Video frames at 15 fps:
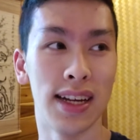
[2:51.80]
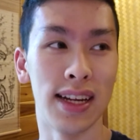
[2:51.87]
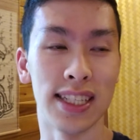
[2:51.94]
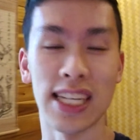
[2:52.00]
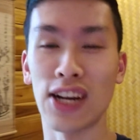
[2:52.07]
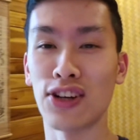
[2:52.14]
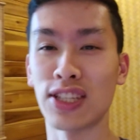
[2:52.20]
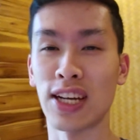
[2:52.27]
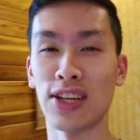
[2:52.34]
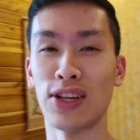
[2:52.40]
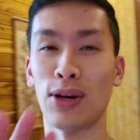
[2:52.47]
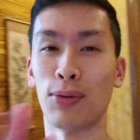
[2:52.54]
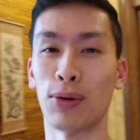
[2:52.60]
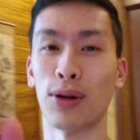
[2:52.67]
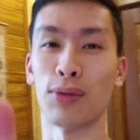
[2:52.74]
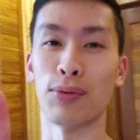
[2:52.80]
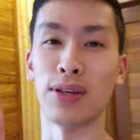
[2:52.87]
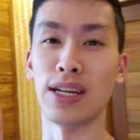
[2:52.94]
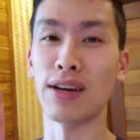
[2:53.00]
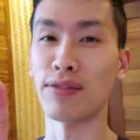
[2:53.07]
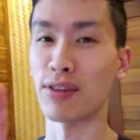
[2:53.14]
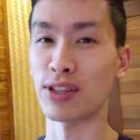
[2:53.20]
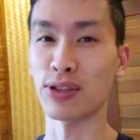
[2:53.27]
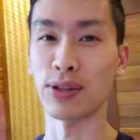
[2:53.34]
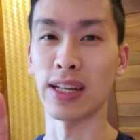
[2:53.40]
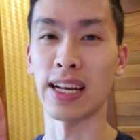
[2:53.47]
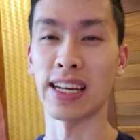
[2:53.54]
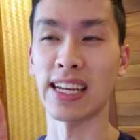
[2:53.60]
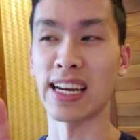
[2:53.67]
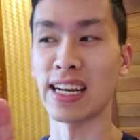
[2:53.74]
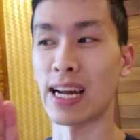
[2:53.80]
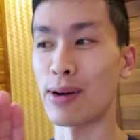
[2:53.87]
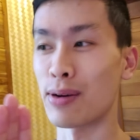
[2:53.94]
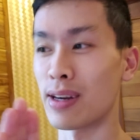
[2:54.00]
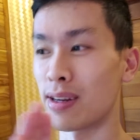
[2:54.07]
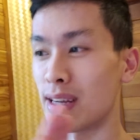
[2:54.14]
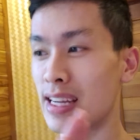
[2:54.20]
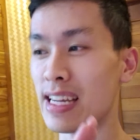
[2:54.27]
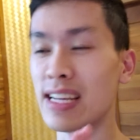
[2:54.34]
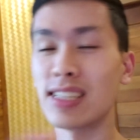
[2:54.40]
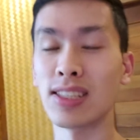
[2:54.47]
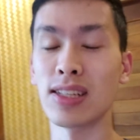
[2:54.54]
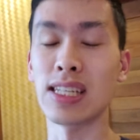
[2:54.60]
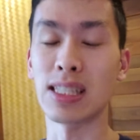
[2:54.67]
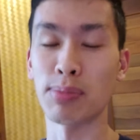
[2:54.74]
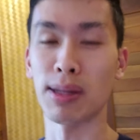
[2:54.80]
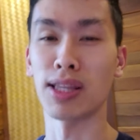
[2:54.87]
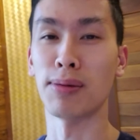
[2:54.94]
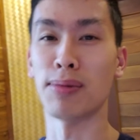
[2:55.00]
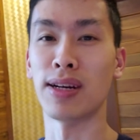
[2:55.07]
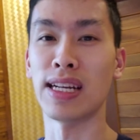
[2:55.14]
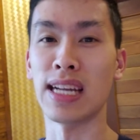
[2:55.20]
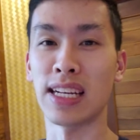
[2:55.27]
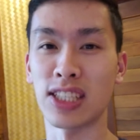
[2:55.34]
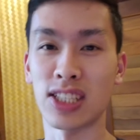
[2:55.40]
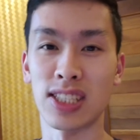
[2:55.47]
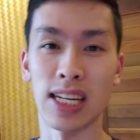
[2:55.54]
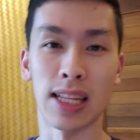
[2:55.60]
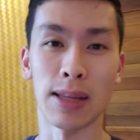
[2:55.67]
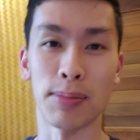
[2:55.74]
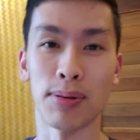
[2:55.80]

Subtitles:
10 out of 10 not worth. Would never do that again. I would easily spend the money and just take the